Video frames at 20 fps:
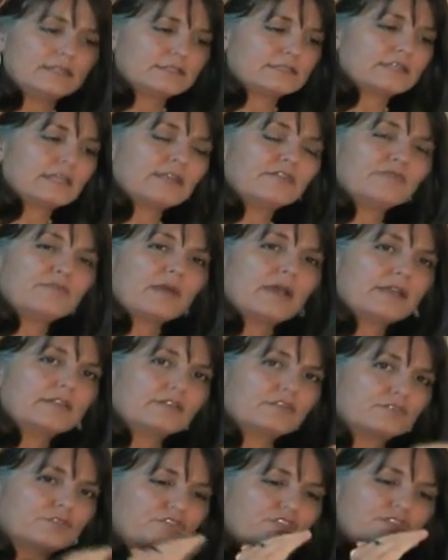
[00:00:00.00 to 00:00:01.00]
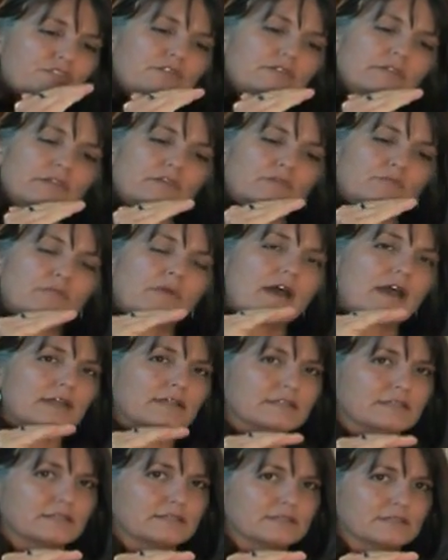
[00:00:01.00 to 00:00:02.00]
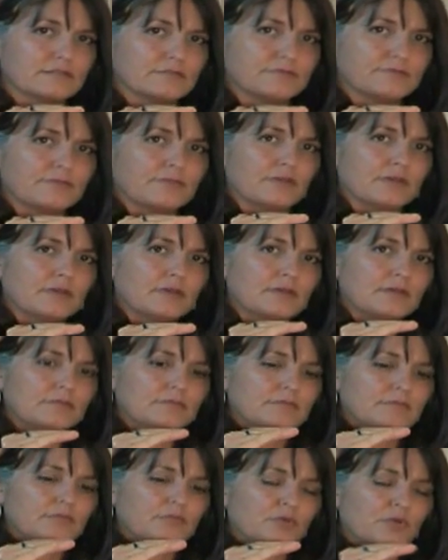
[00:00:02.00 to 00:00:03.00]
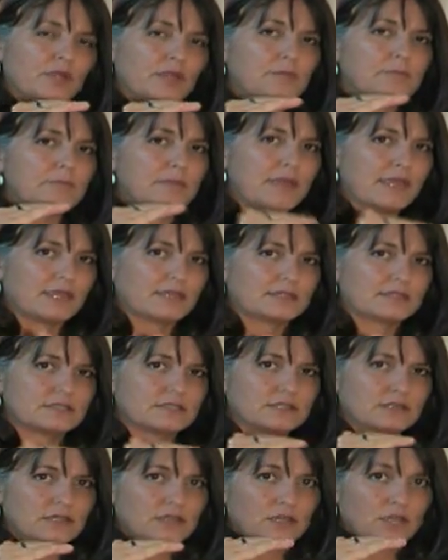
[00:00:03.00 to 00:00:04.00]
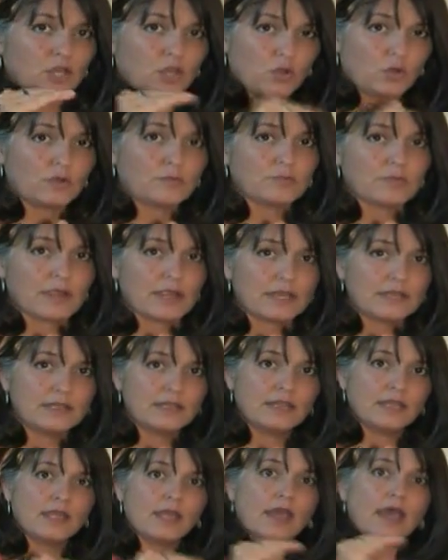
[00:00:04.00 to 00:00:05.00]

Instead of buying those little boxes of pre-mixed cornbread,